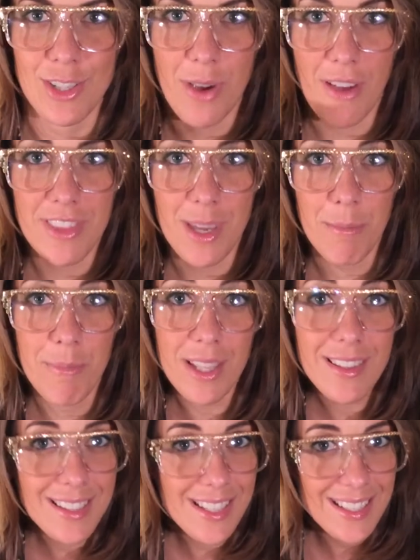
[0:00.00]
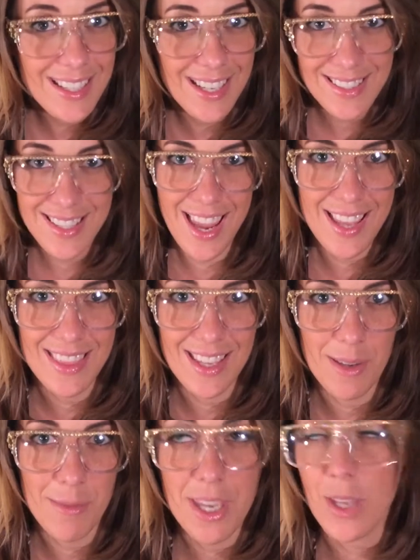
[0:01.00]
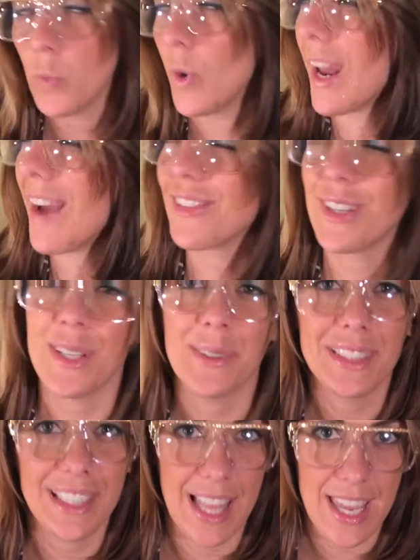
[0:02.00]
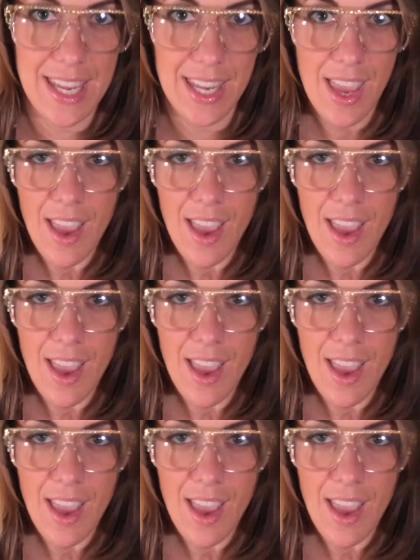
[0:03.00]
you have the ability to contain them in whatever you'd like.